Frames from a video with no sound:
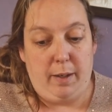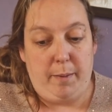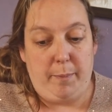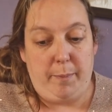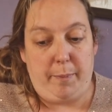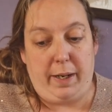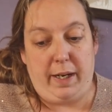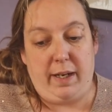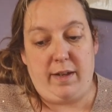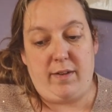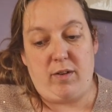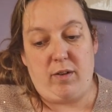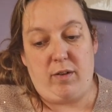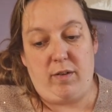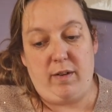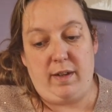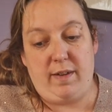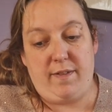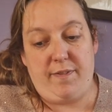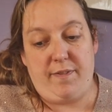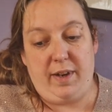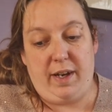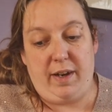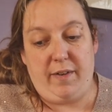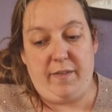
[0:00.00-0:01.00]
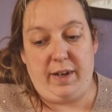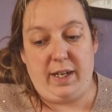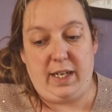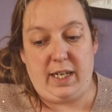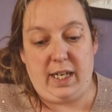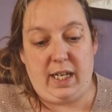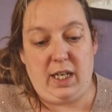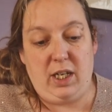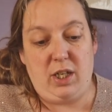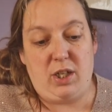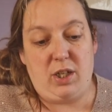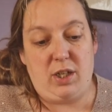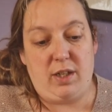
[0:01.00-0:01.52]
Based on this theory,
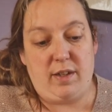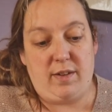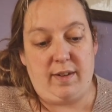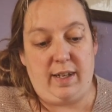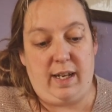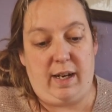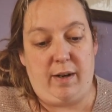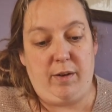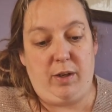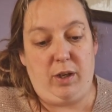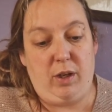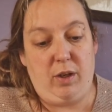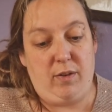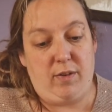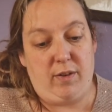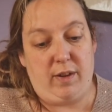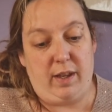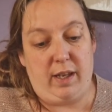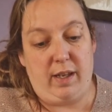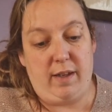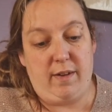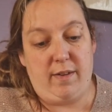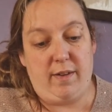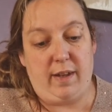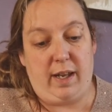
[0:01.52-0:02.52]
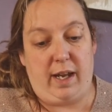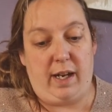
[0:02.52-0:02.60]
teachers now use this